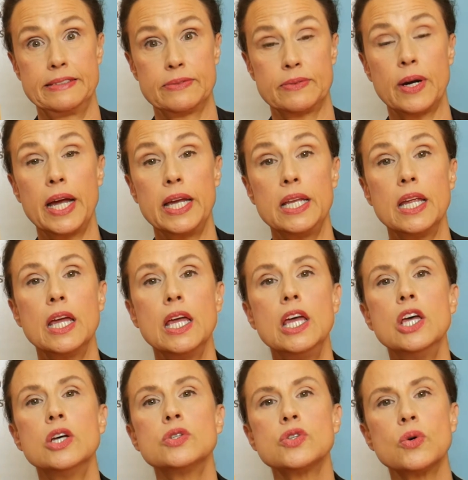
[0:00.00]
right?
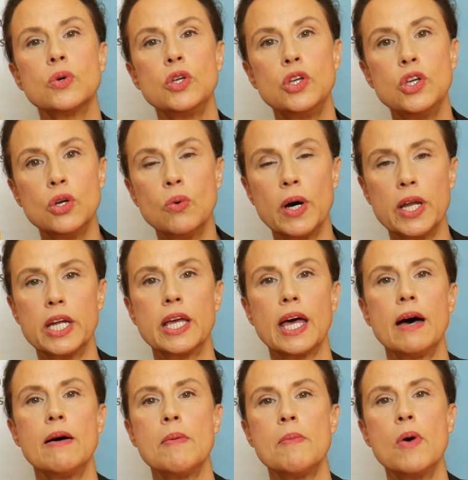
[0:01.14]
So you want to
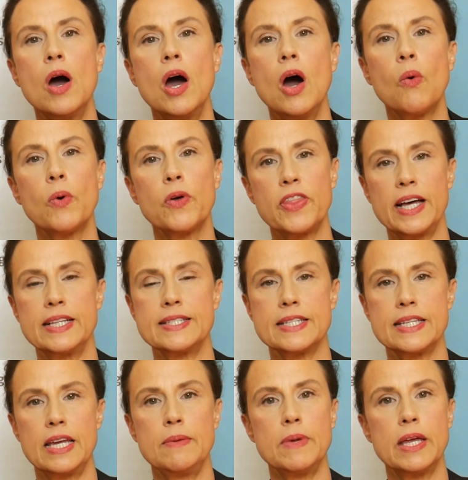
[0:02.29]
come with that
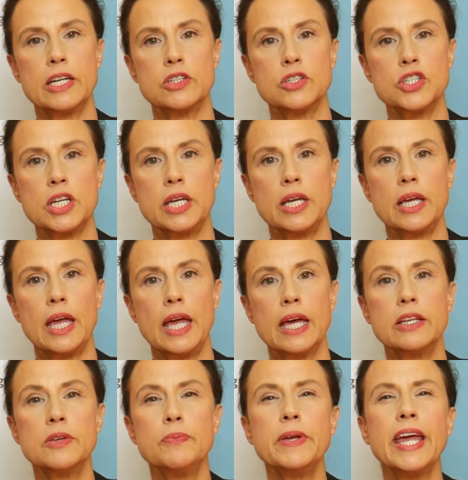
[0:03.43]
same energy
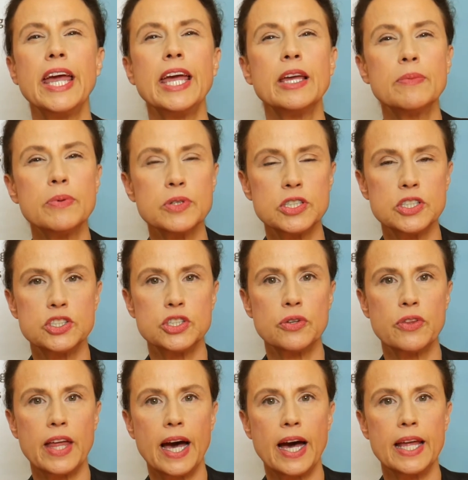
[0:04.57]
and to be able to do
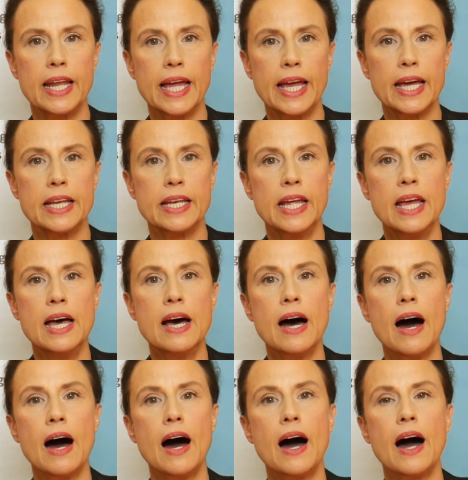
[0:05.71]
that. And
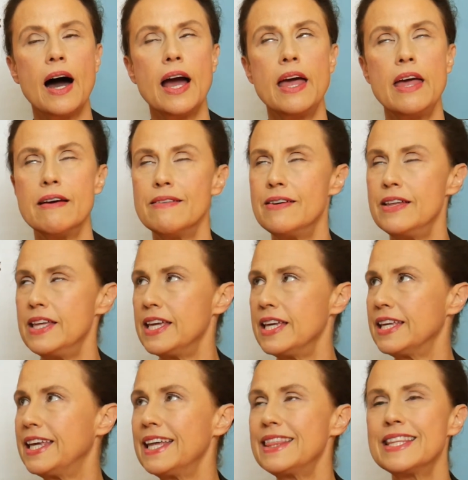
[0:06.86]
I
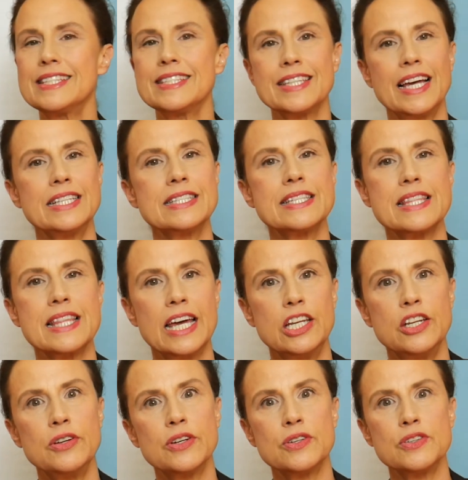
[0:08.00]
get the sense that
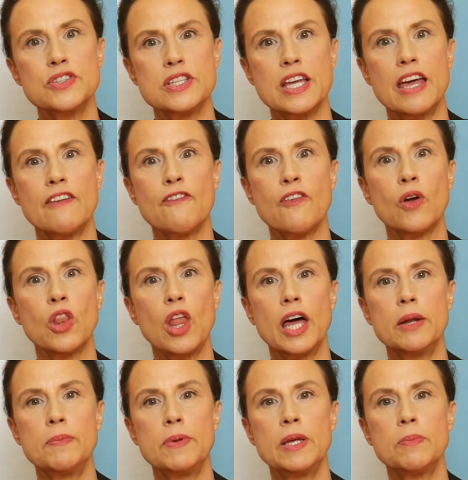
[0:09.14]
New Year's Day for a lot
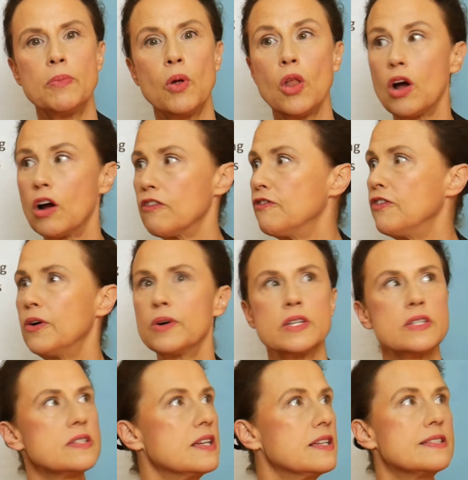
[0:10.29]
of people, our
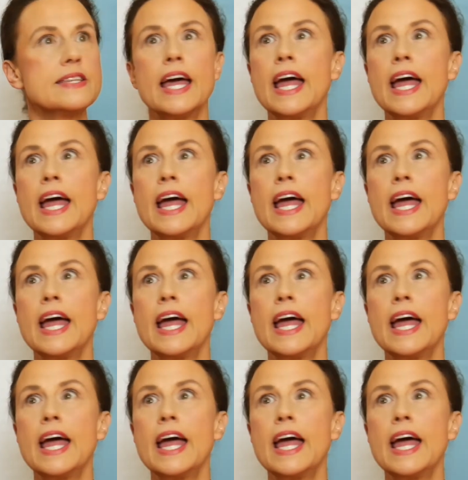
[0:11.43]
focus is